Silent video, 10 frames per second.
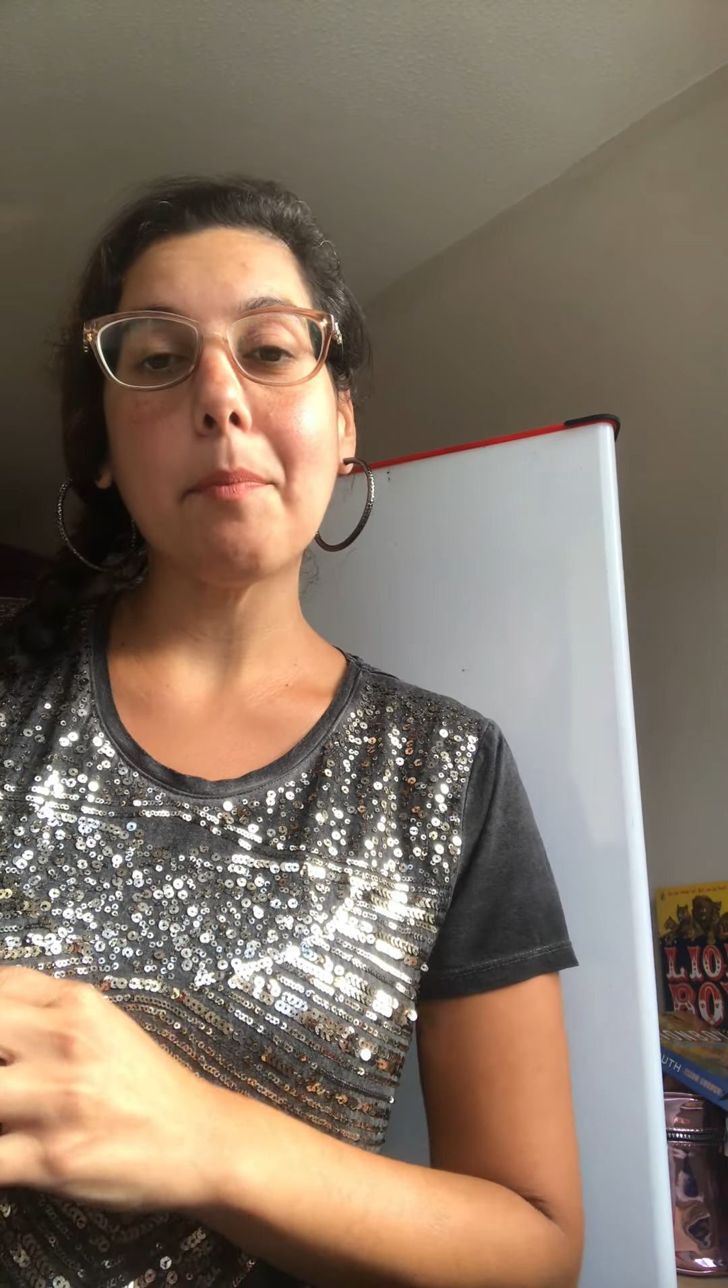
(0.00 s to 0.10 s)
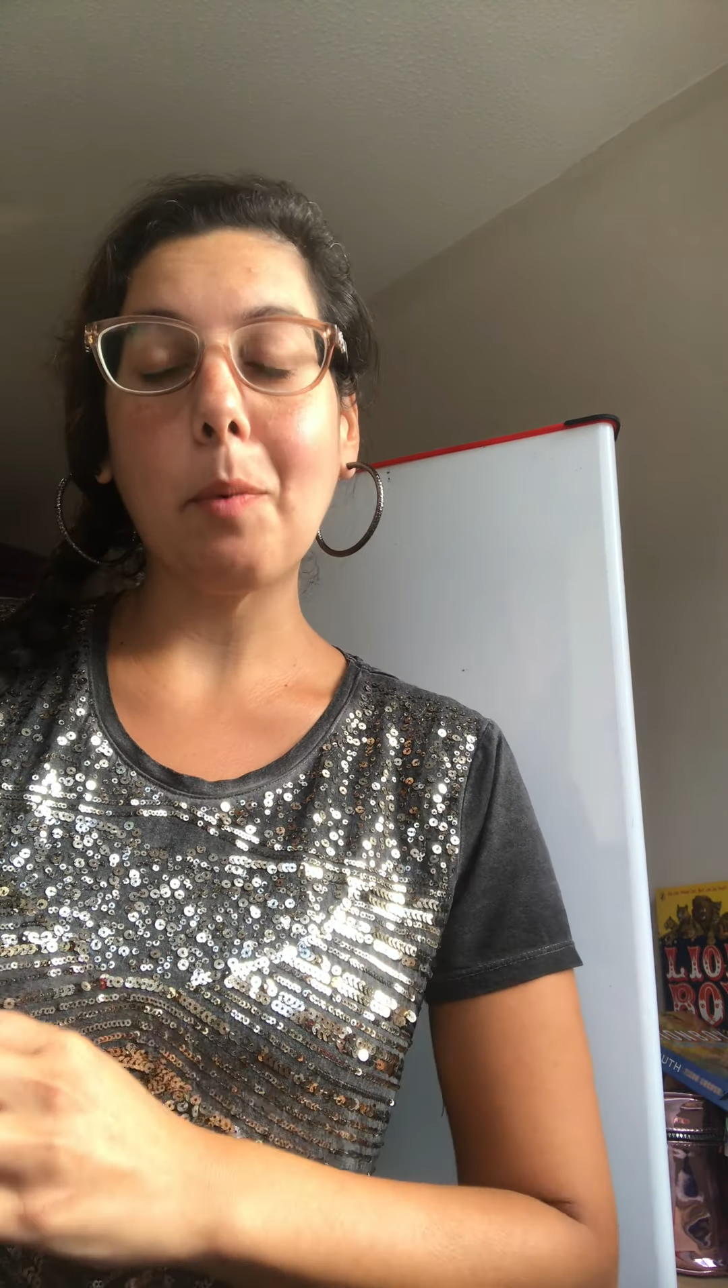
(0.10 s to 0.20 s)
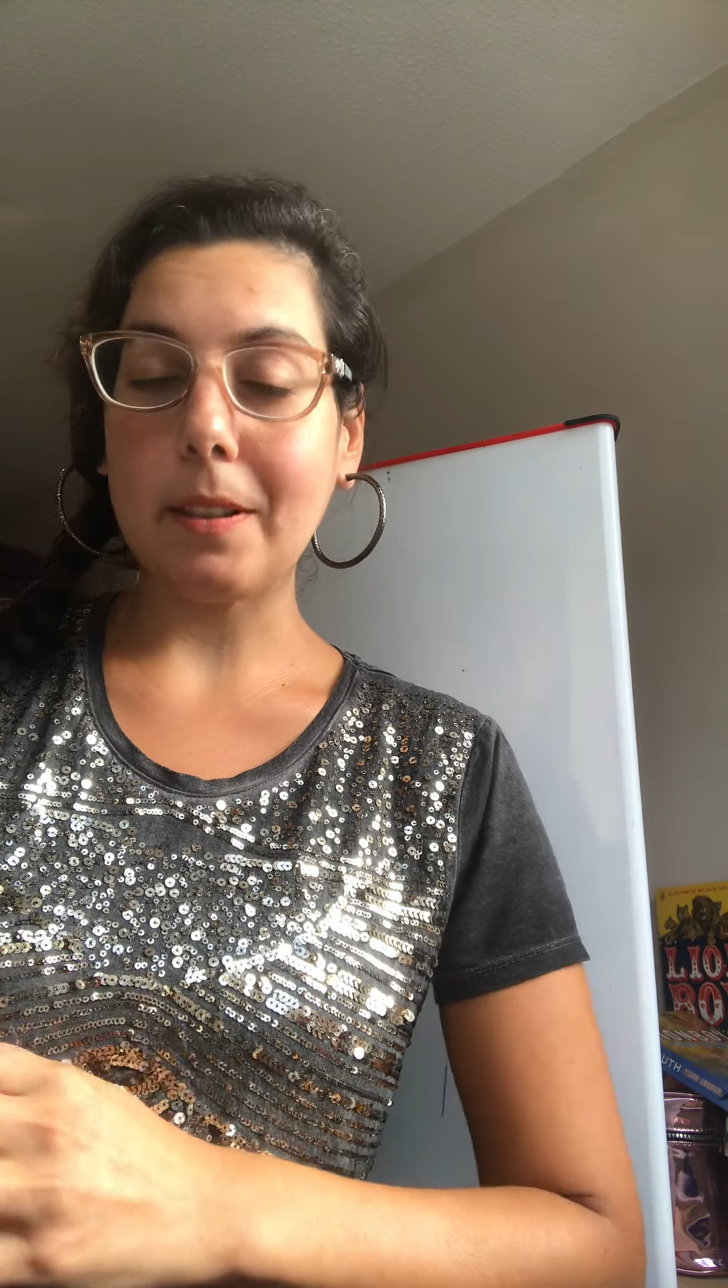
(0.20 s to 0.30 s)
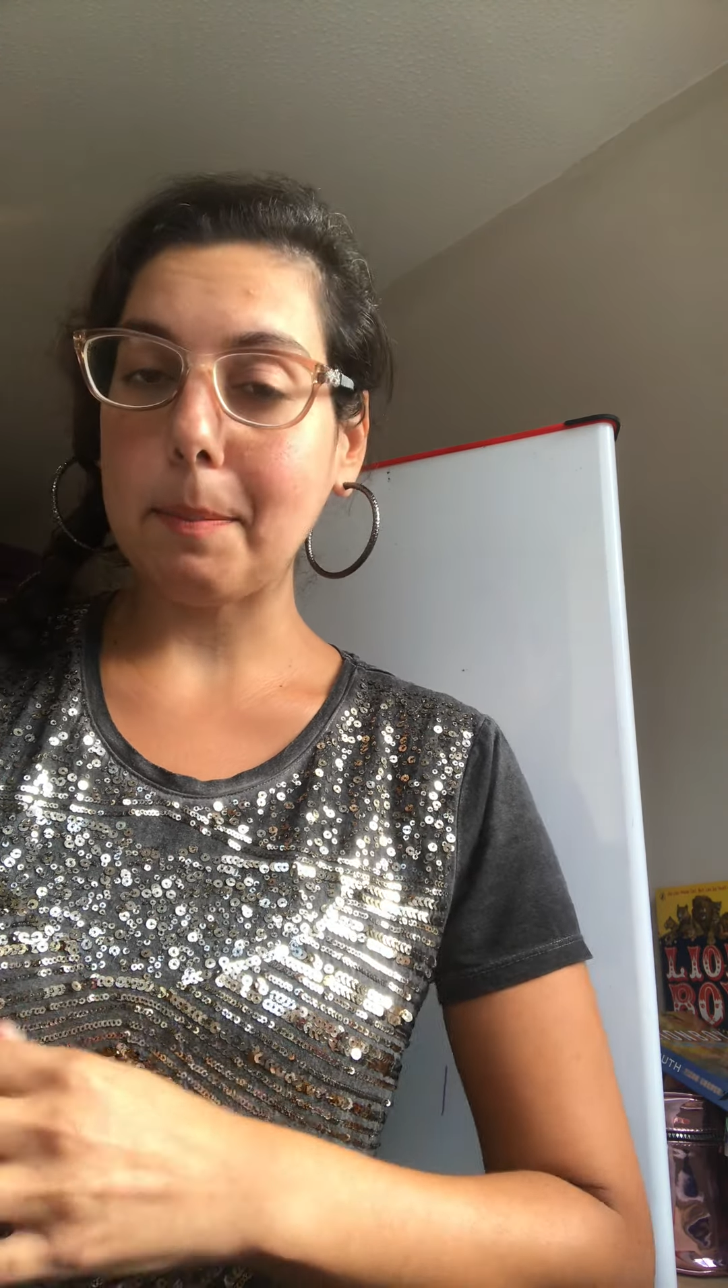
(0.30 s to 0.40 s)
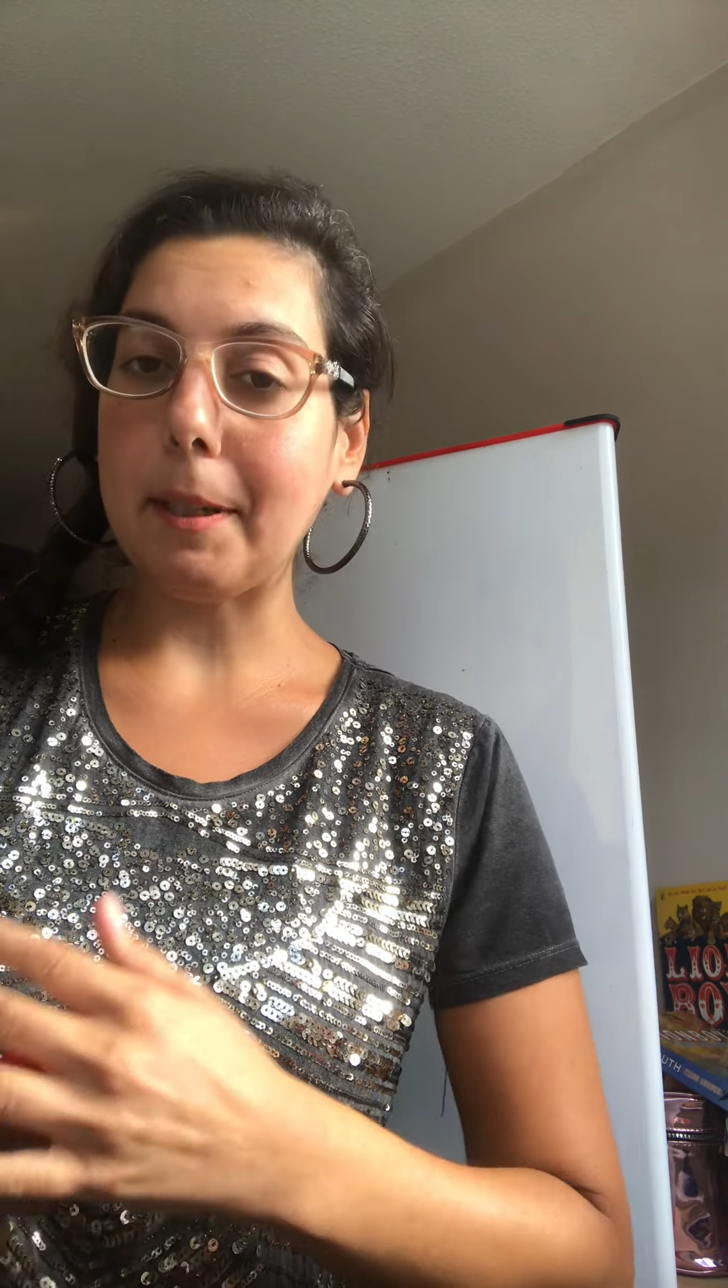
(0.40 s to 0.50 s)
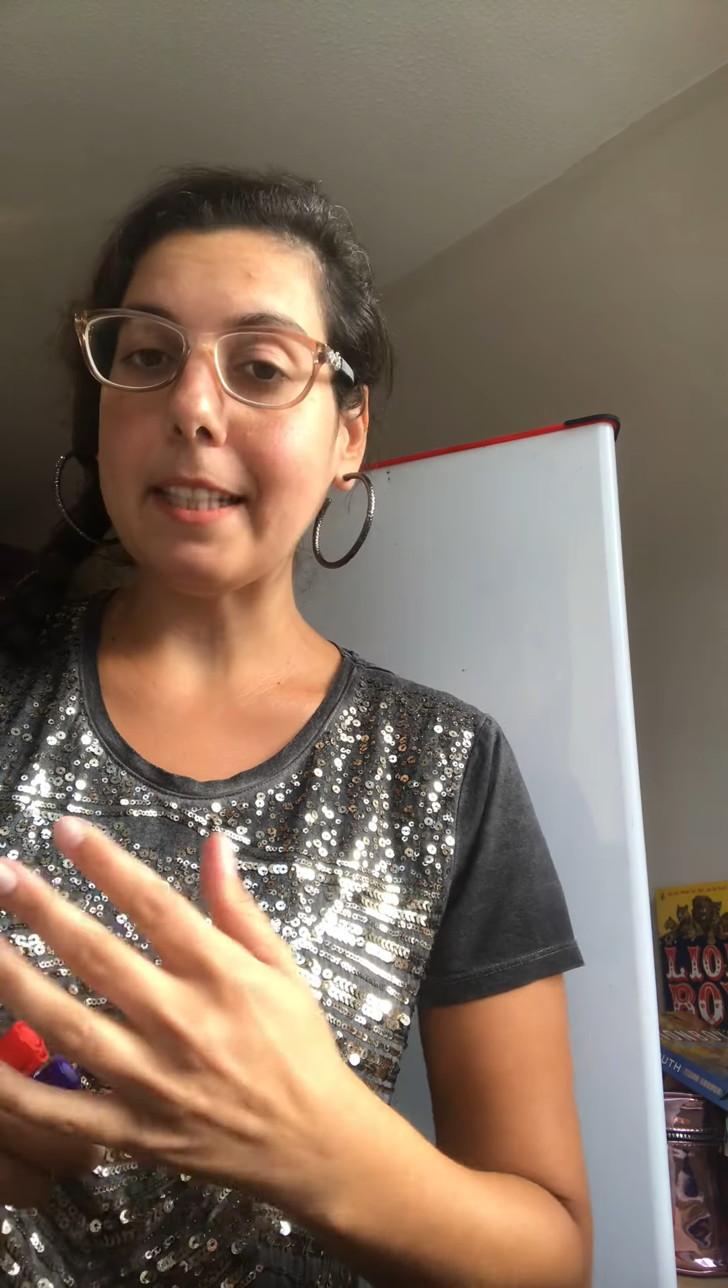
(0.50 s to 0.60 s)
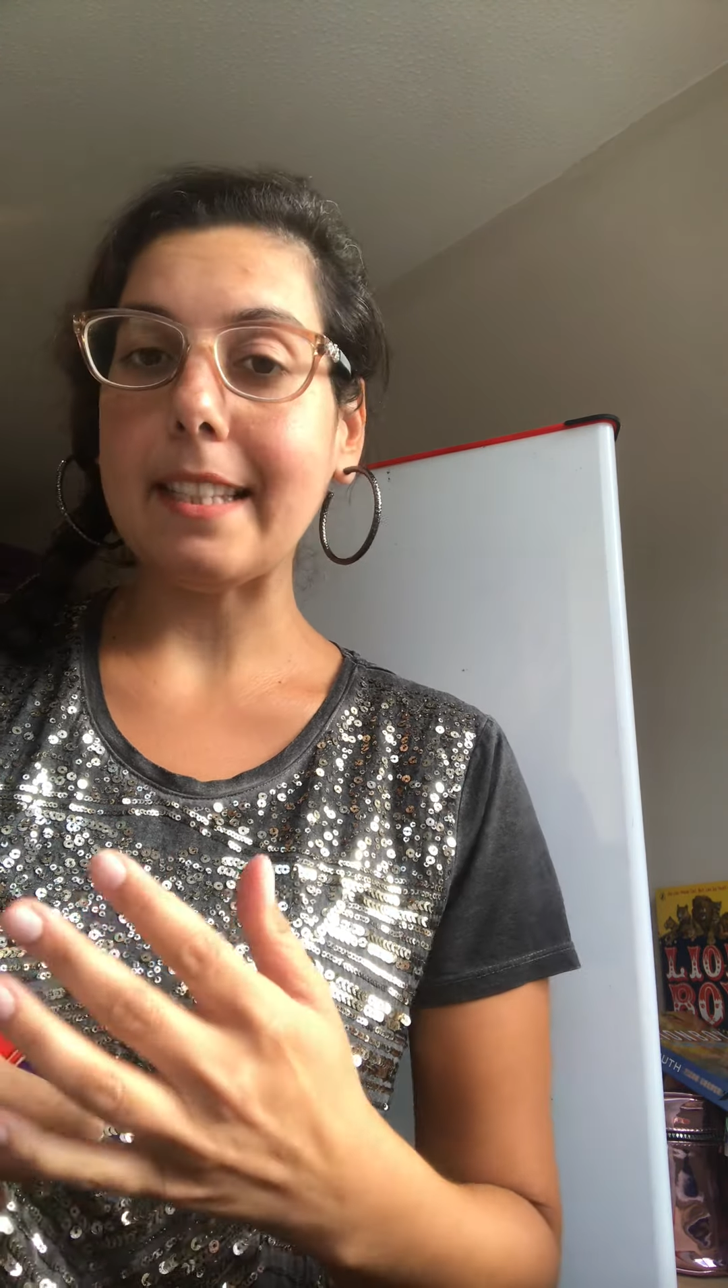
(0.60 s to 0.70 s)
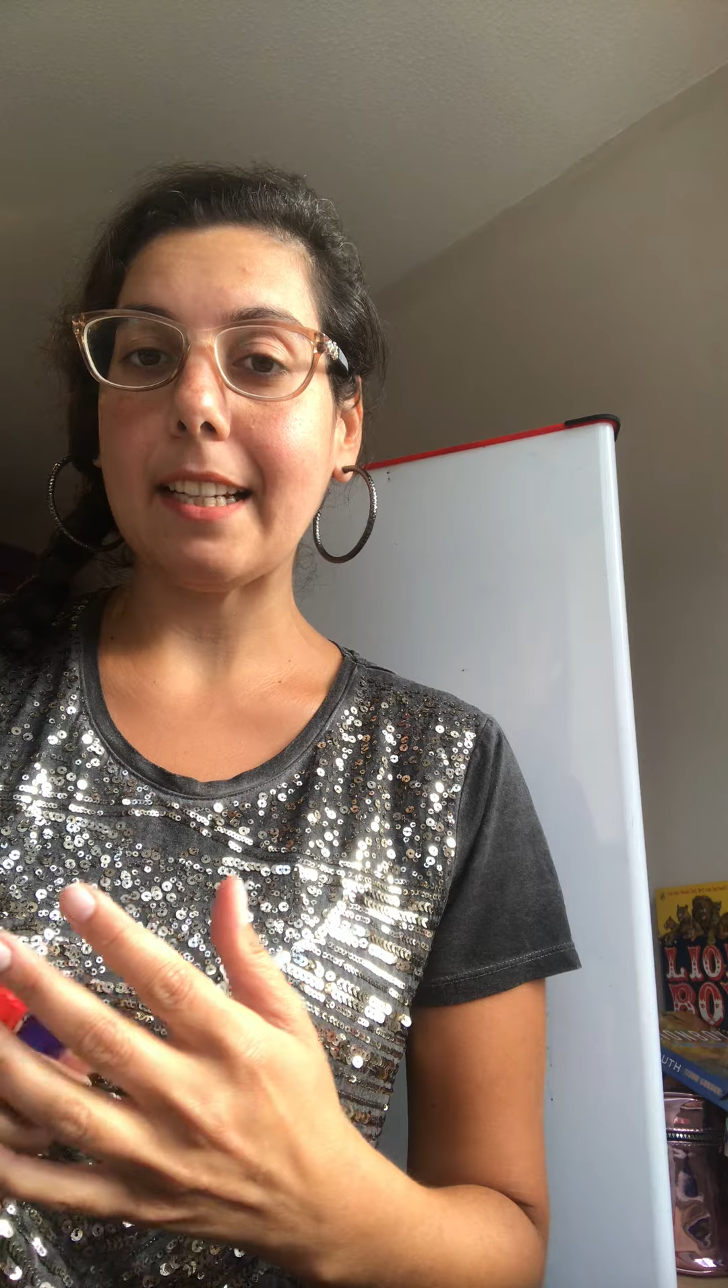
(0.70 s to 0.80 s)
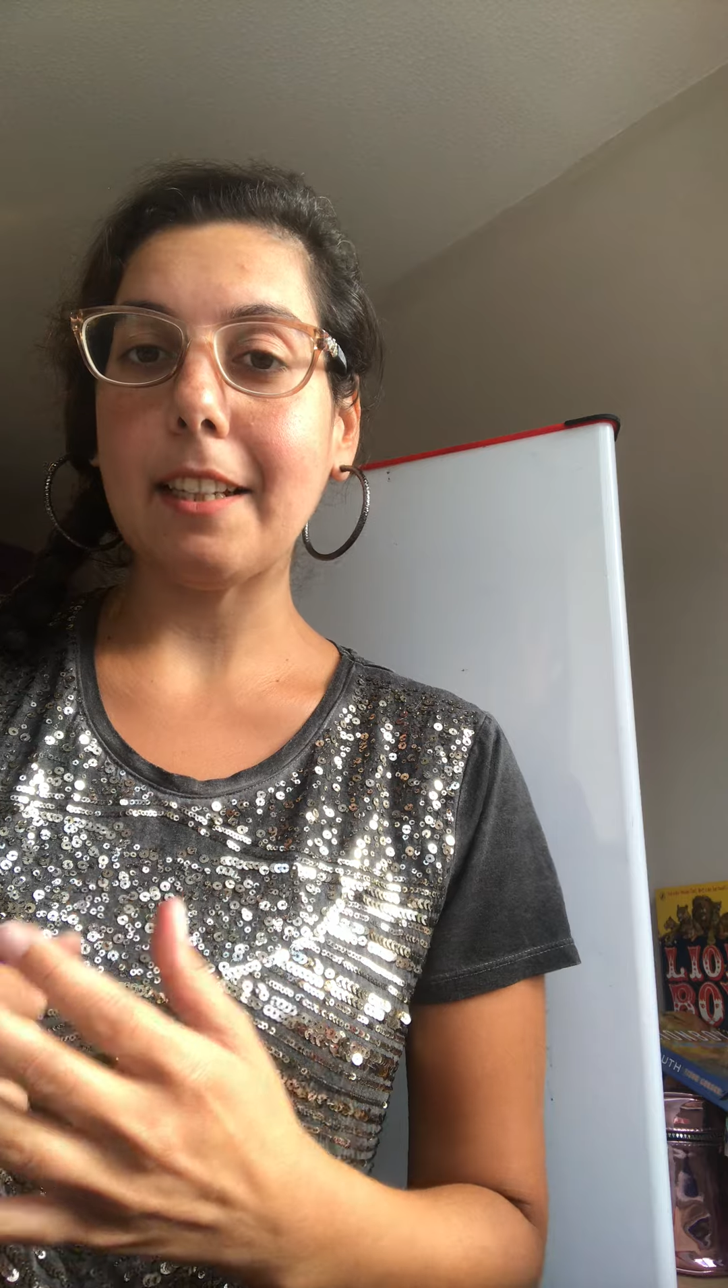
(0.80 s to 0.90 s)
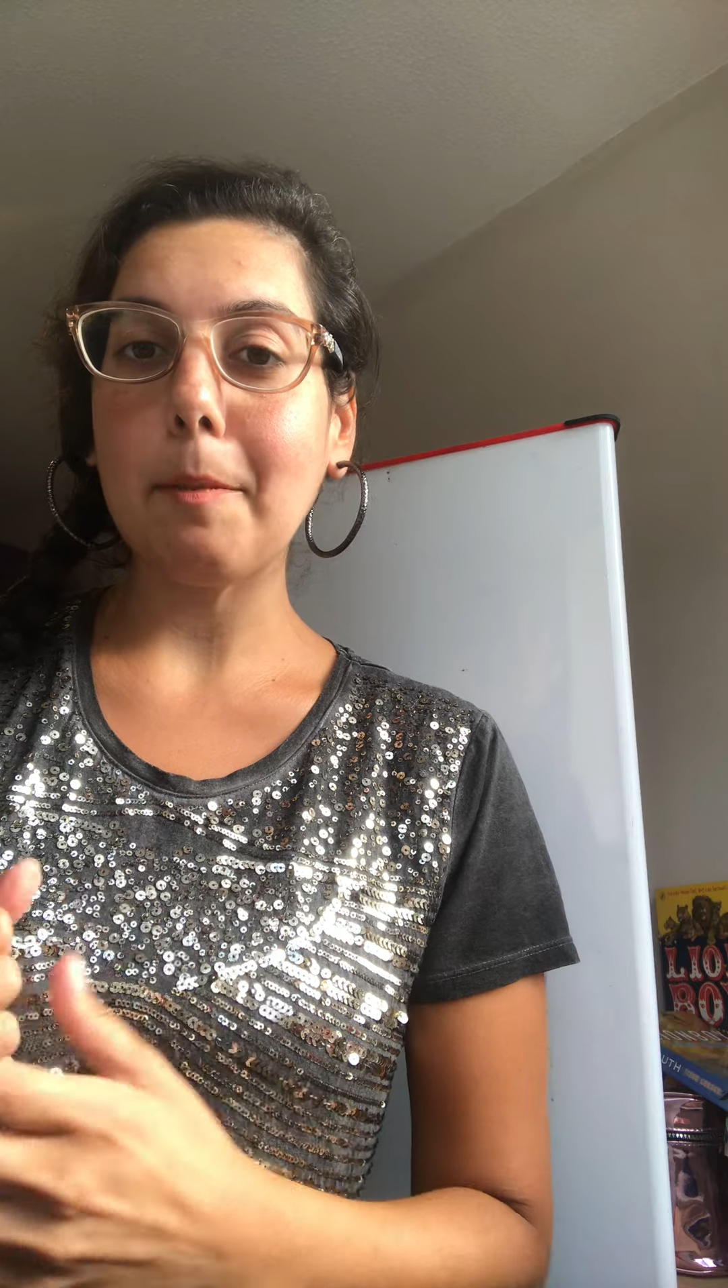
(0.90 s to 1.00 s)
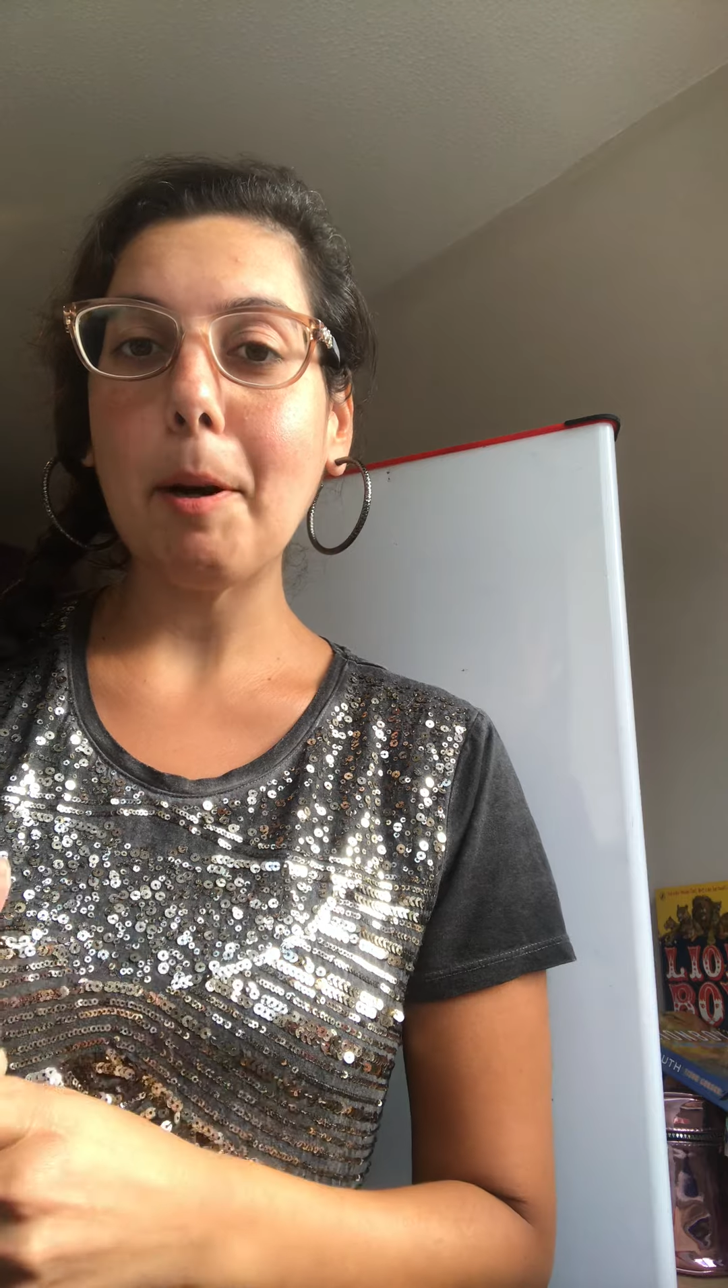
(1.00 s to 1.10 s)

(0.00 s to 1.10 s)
what's being said in the